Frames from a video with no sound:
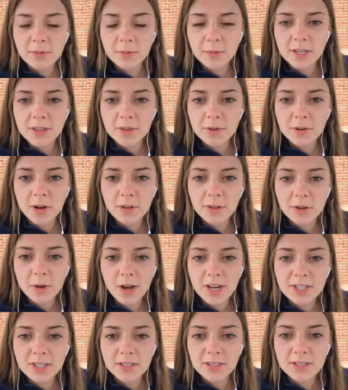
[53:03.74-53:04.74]
read through all the
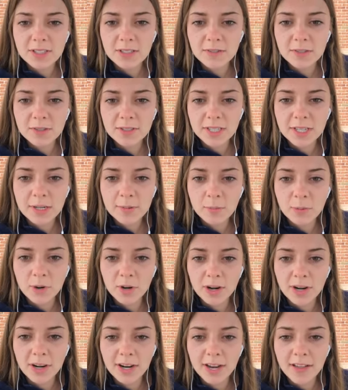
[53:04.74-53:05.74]
questions, see if there's any
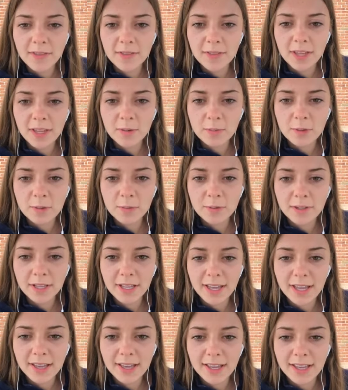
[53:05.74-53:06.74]
more, and then we will
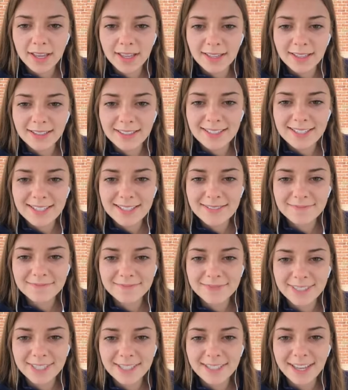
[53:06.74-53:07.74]
end.
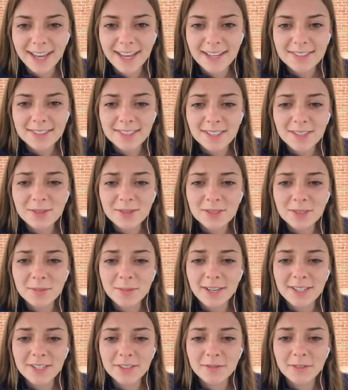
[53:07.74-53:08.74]
Guys, thank you so
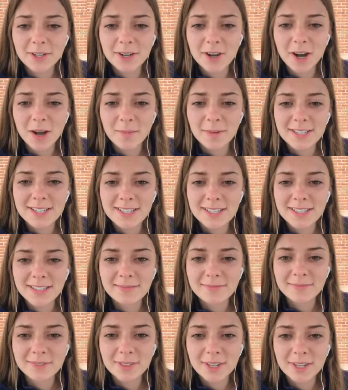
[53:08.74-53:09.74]
much for commenting.
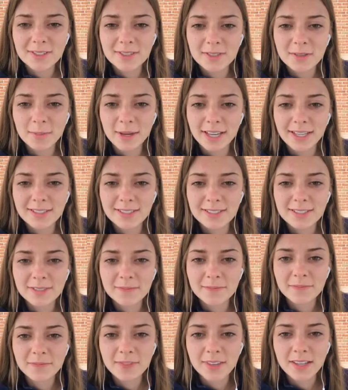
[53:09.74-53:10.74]
You guys are the best.
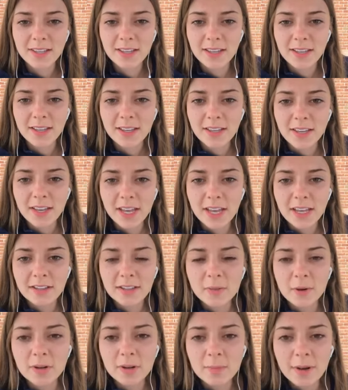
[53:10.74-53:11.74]
Hailey,
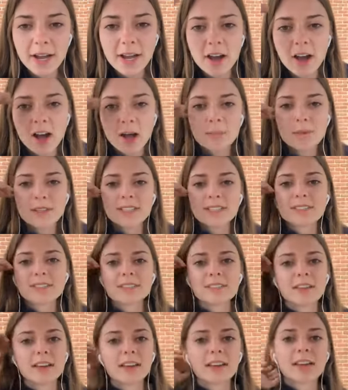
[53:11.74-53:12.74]
what are my hobbies?
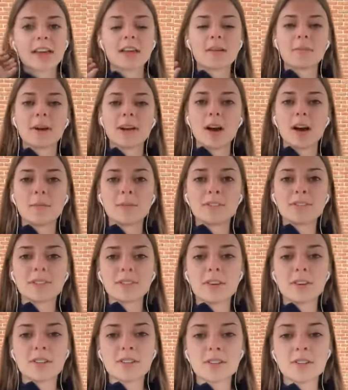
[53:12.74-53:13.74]
Again, my hobbies are